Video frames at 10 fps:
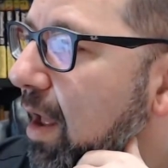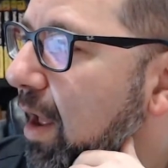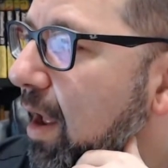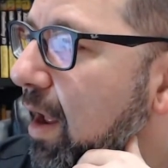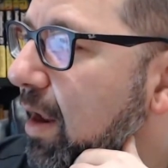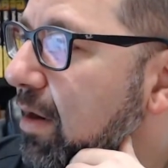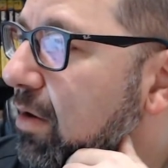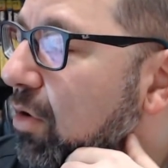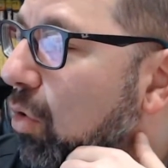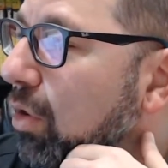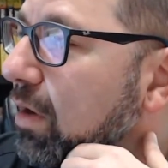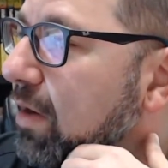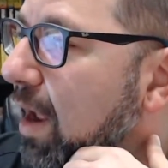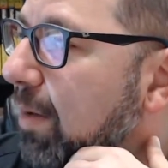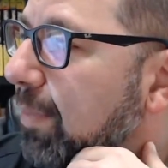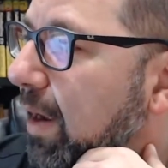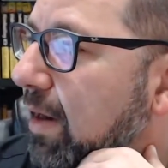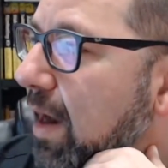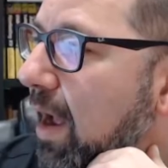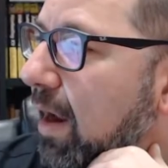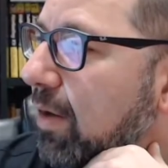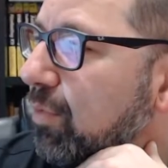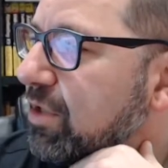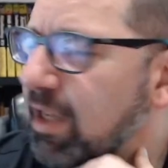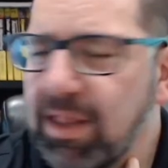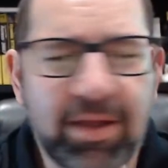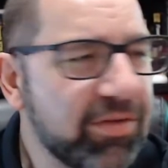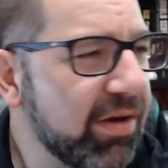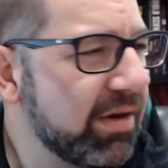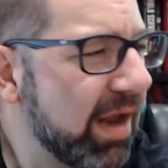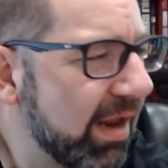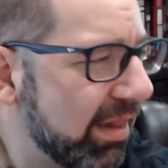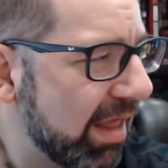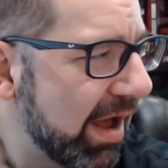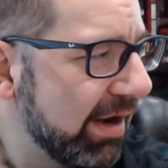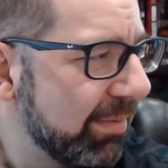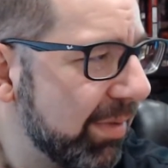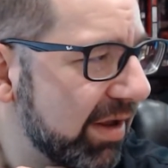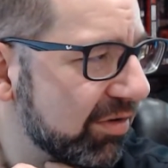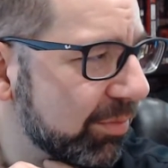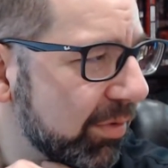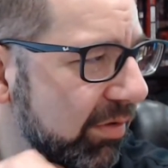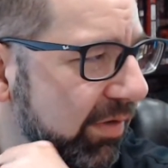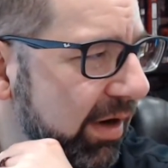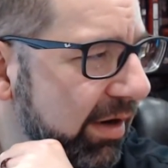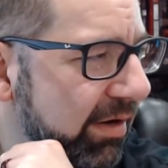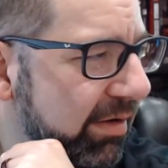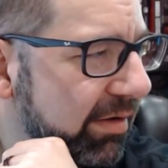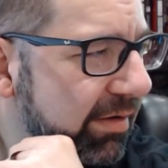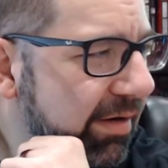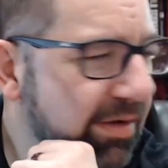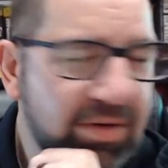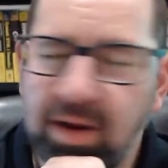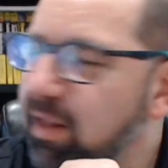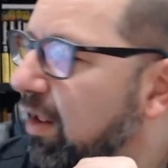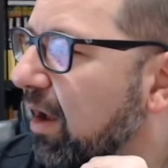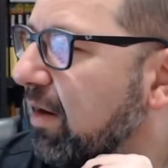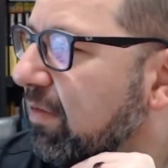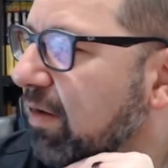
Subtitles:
And they're only down by 9, which I think is not a lot in basketball, right? That's not a lot.